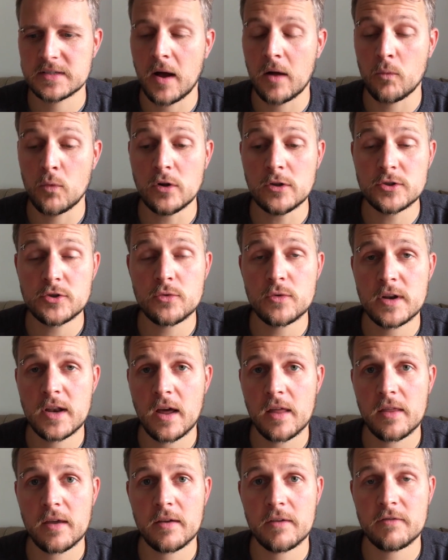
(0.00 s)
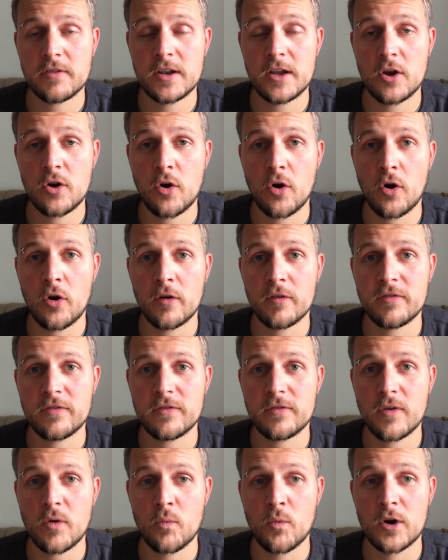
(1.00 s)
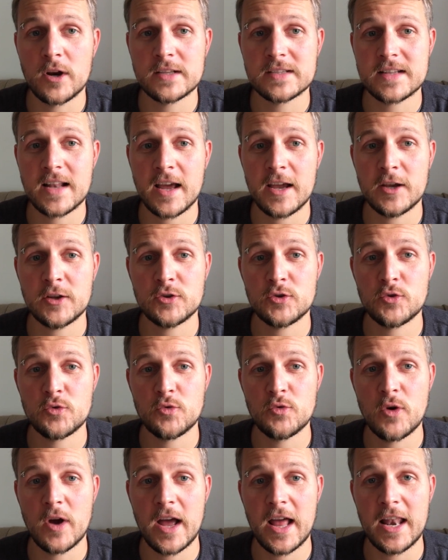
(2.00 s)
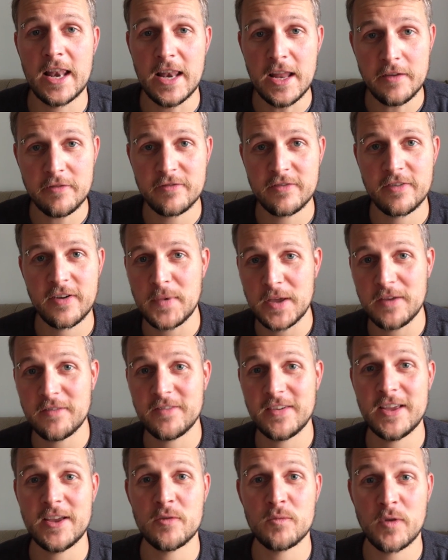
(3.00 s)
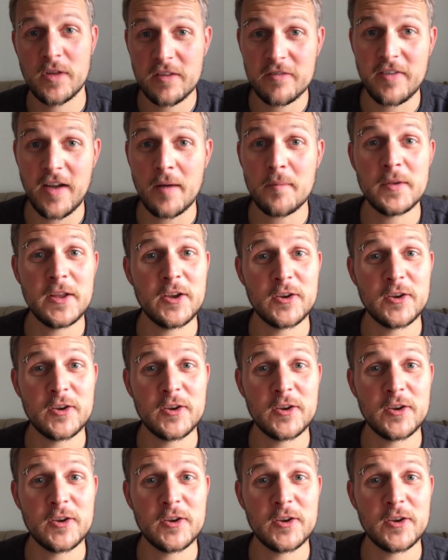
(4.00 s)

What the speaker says: I will do another video of what it's like to live being vegan with a family,